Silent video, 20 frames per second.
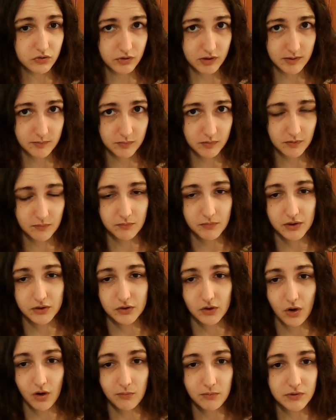or trip.
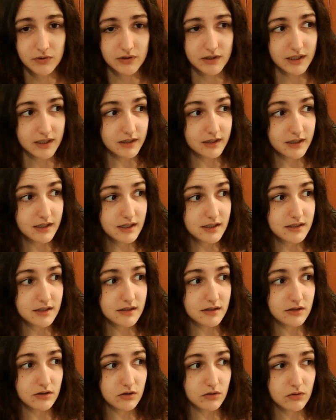But obviously this
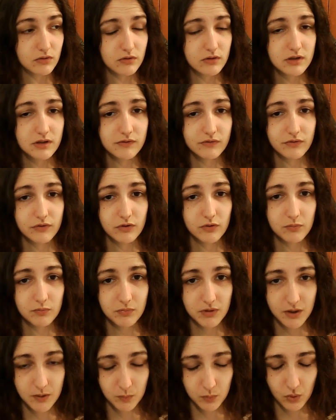is used for
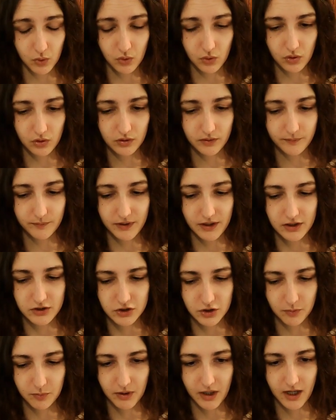people
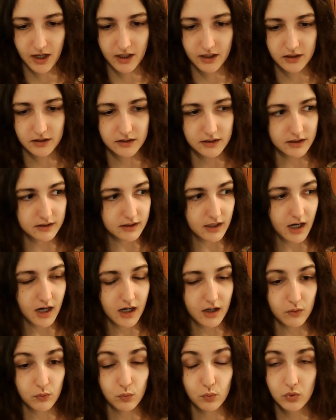in Japan that
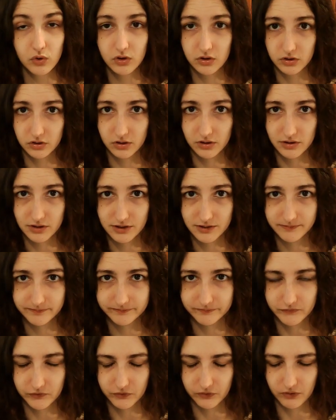are workers,
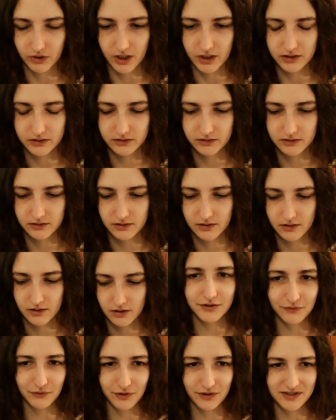right?
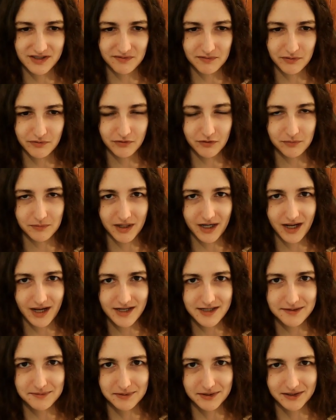So for example, for my
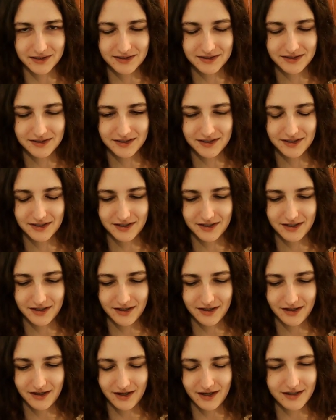husband,
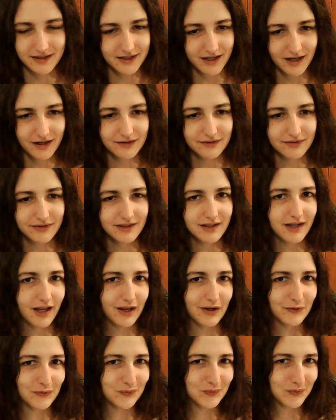it can feel
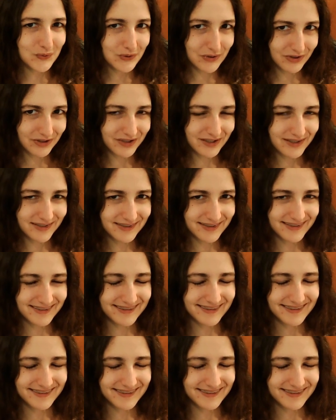like work